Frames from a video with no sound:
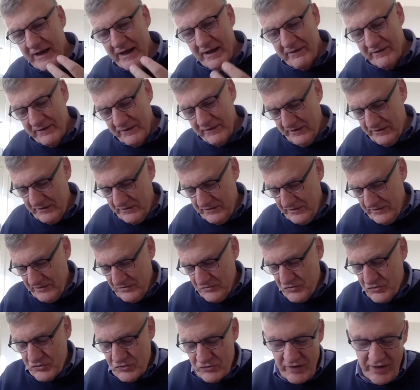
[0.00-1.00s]
other
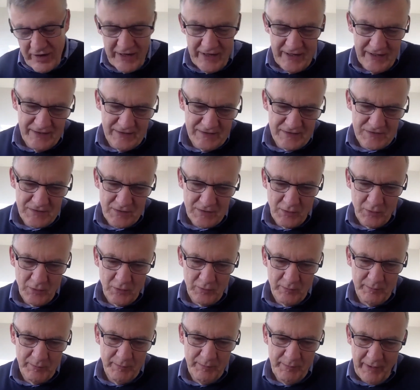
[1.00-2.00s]
trends
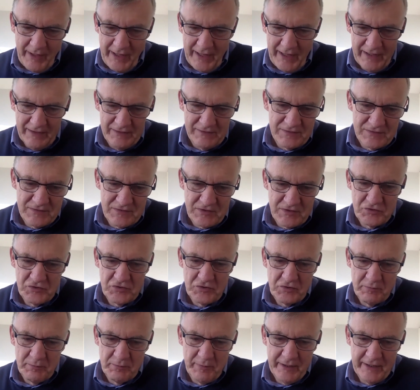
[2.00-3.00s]
or patterns that
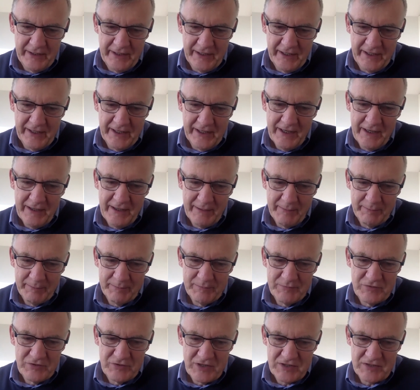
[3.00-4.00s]
you're picking
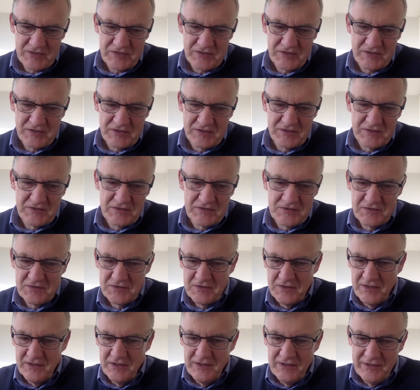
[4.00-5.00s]
up just
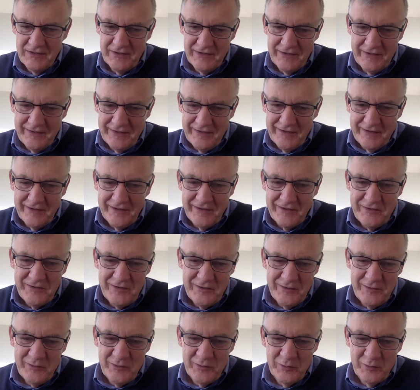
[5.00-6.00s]
as
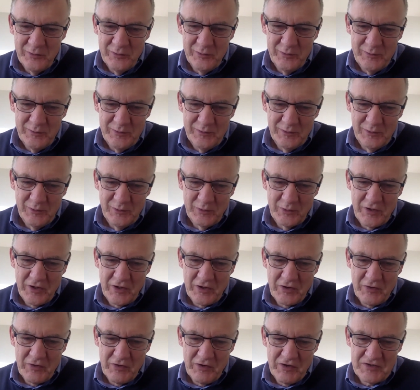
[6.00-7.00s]
you look
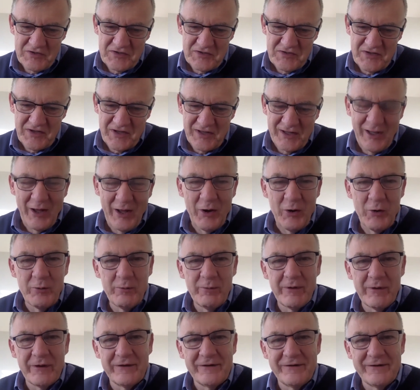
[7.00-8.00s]
across the
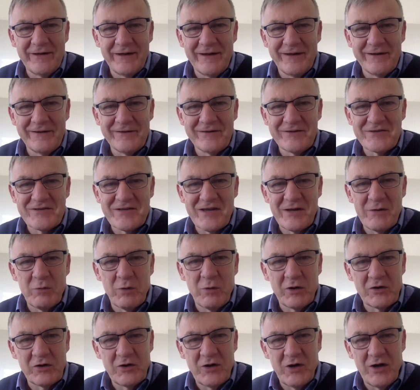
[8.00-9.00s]
globe and see
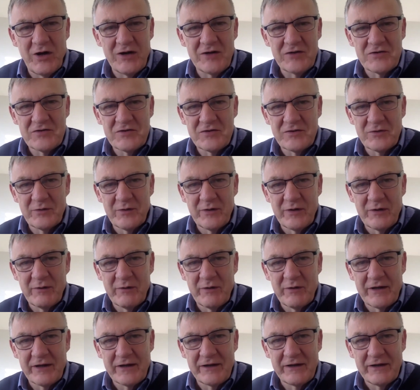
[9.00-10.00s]
what God's doing
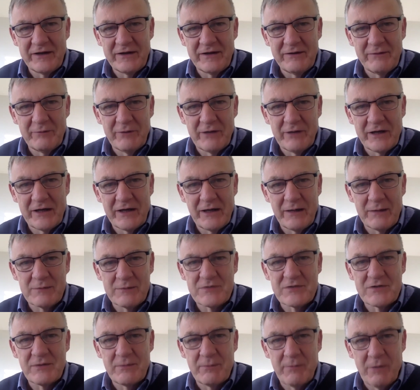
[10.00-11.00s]
when it
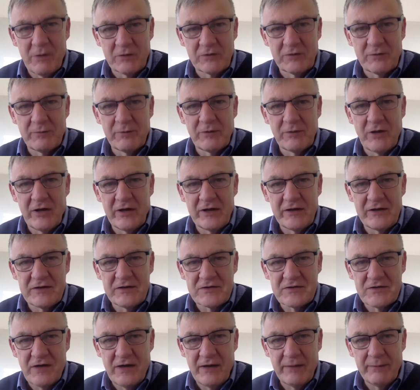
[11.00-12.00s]
comes to multiplying
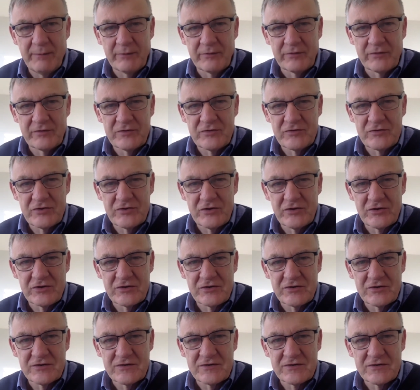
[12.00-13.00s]
disciples and
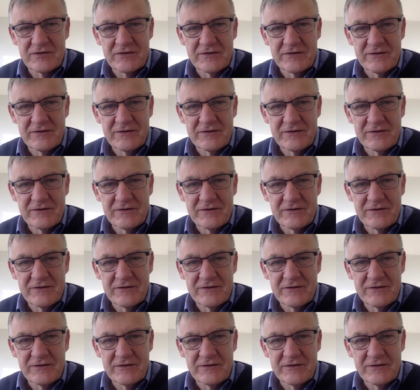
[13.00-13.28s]
churches?